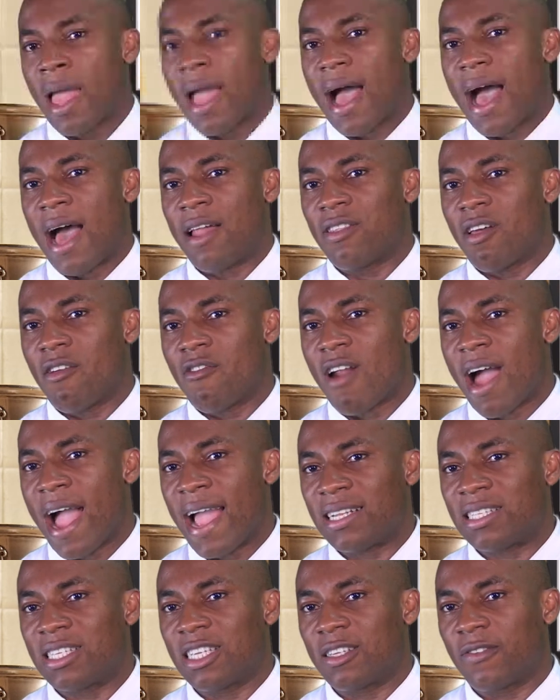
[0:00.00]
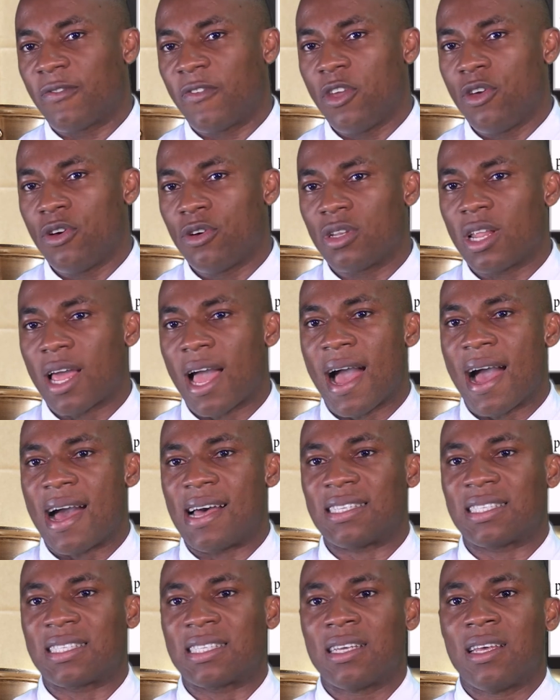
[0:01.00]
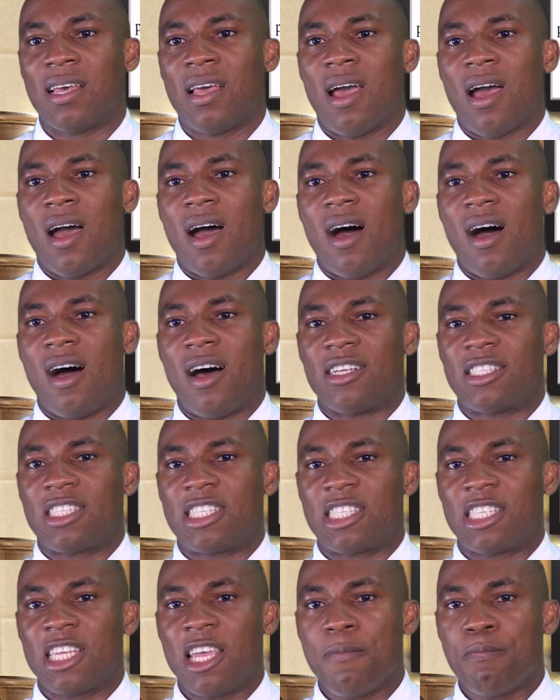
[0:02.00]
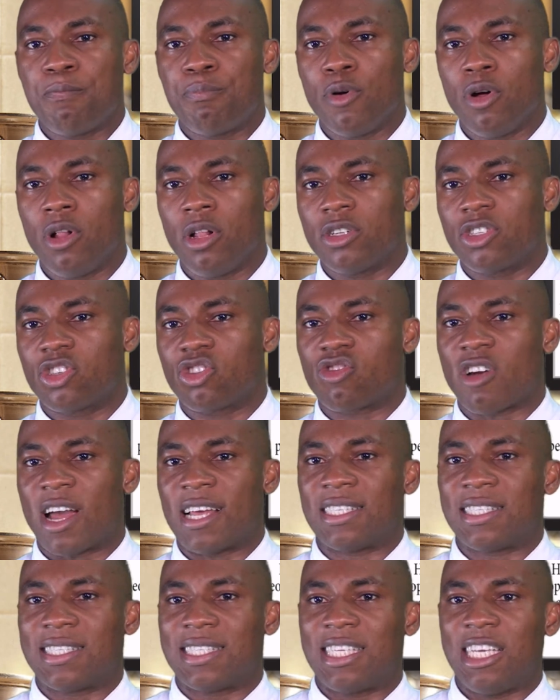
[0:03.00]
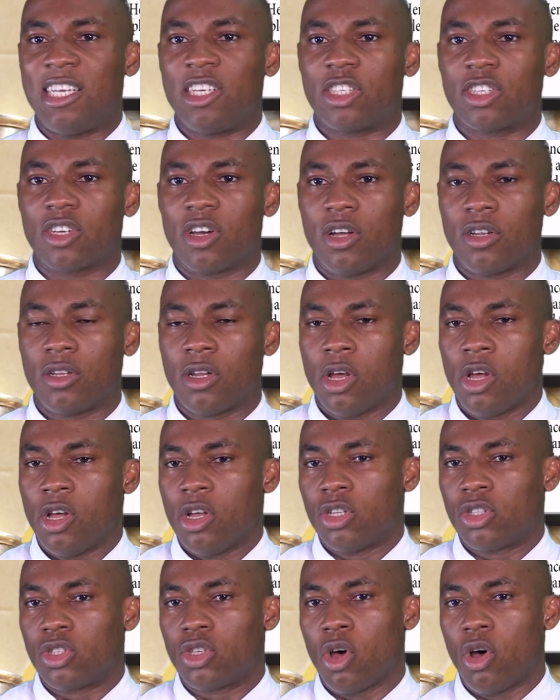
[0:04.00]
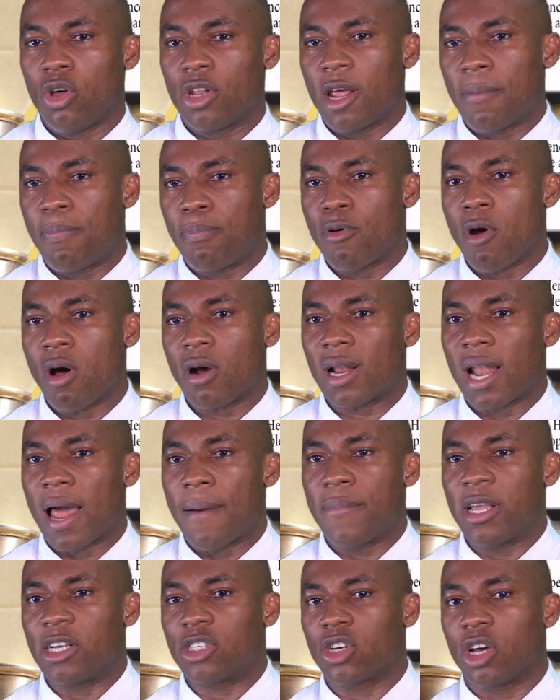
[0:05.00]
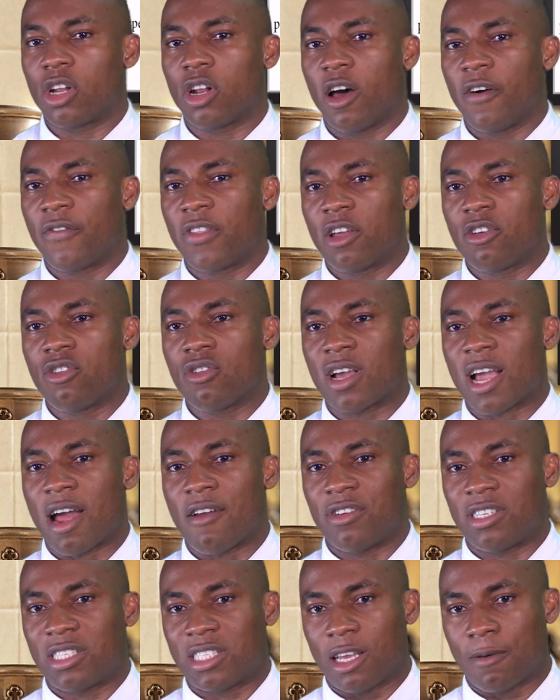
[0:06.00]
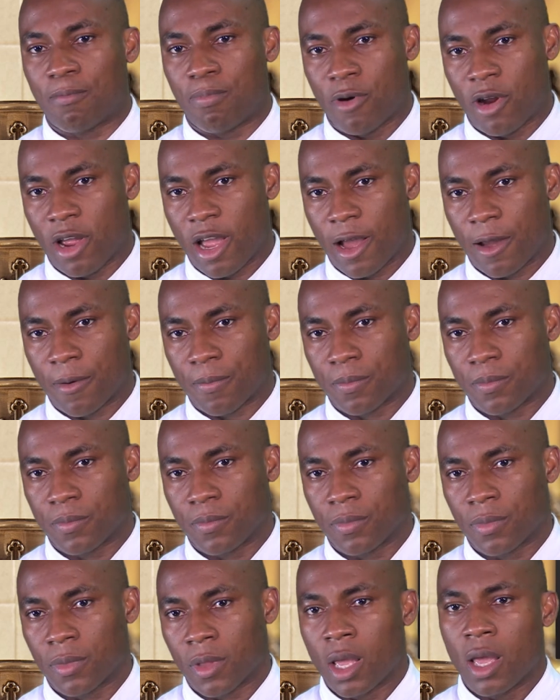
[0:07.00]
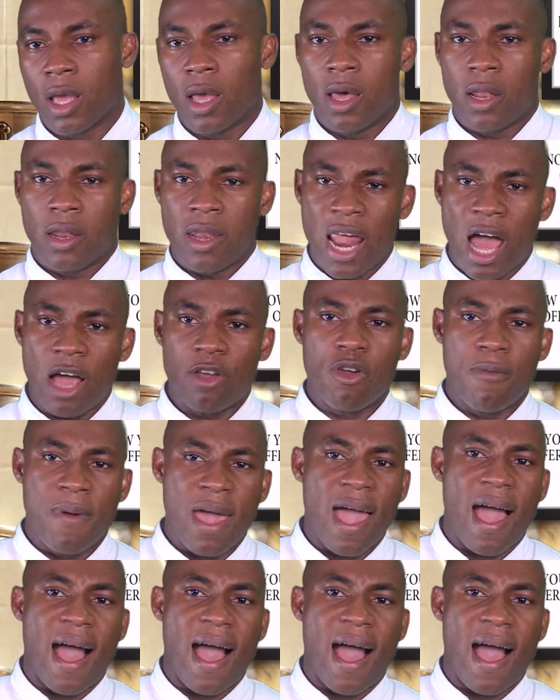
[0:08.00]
and the rite is viewed as a simple transition to the proclamation of the Eucharistic prayer. Now you may